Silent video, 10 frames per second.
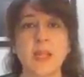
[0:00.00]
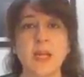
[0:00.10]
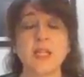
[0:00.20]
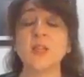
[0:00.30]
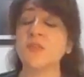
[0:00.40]

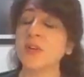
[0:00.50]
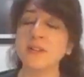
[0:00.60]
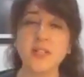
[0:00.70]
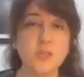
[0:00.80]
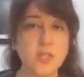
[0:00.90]
the first
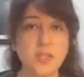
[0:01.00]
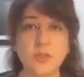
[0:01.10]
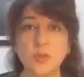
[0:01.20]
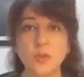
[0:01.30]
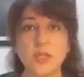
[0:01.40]
thing you need to
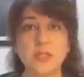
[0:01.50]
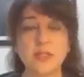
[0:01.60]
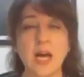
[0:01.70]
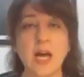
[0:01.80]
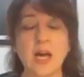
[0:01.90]
do is
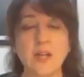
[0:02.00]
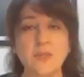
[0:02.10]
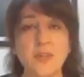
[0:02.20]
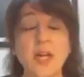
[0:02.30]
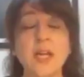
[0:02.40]

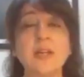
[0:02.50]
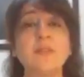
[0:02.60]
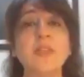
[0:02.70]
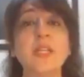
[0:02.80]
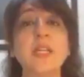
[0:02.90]

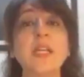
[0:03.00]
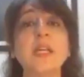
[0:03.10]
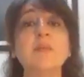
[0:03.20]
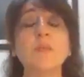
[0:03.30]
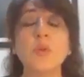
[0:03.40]
archive the
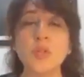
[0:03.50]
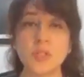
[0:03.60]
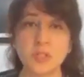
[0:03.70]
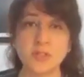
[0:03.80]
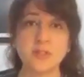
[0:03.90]

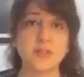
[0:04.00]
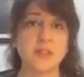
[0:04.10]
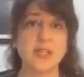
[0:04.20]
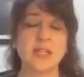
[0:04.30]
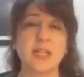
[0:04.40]
emotions
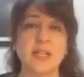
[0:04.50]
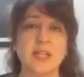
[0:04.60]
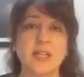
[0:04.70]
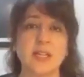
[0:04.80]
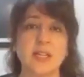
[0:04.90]

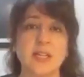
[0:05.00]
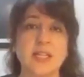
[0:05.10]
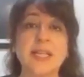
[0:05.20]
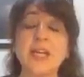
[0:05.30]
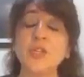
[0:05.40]

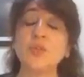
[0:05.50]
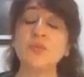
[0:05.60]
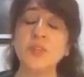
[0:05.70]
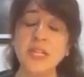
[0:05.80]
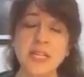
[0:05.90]
that you
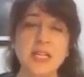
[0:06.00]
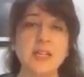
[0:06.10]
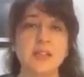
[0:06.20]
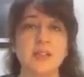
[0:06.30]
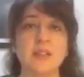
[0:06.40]
feel
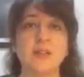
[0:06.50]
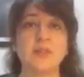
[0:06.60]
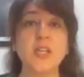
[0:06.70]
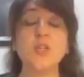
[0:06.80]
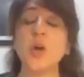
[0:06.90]

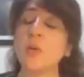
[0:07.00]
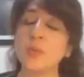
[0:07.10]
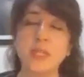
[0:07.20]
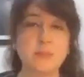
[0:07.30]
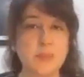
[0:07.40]
when you are with
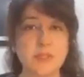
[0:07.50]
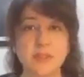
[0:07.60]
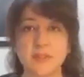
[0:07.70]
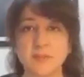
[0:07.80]
that person.